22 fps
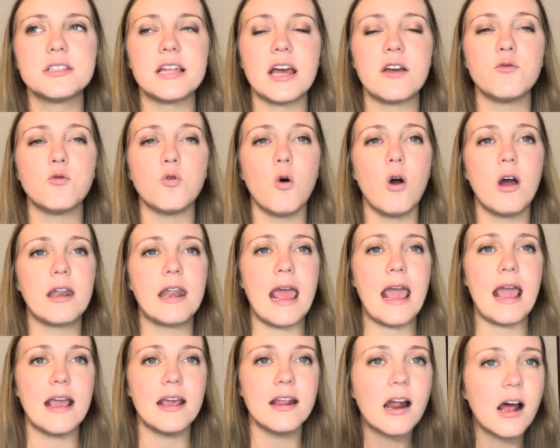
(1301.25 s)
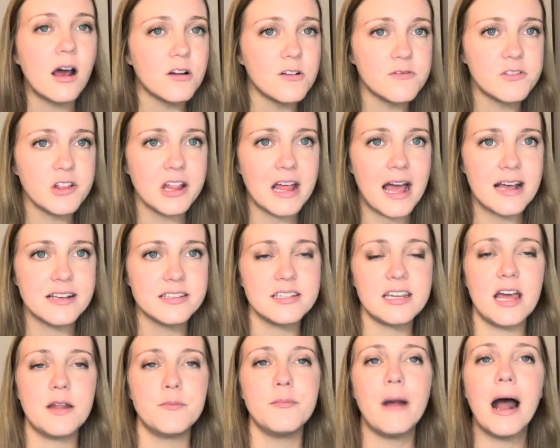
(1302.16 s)
They've won 8 out of the last
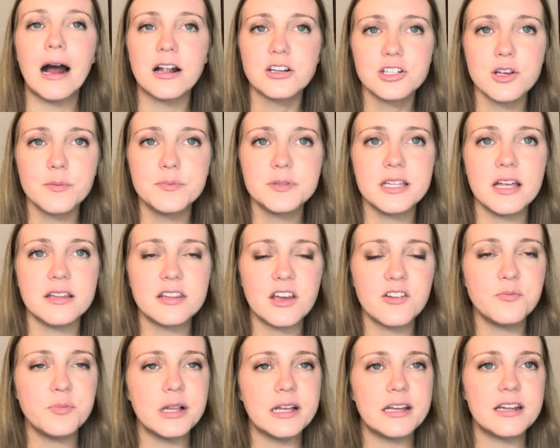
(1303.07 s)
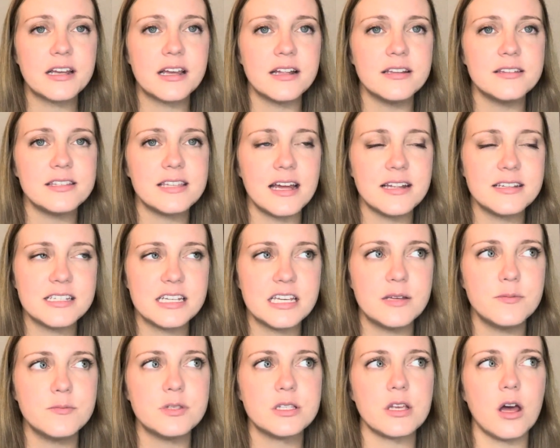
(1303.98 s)
10 matchups that they've played against that
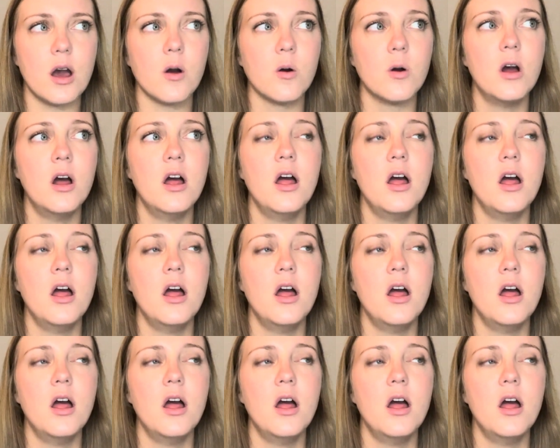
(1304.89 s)
team. So,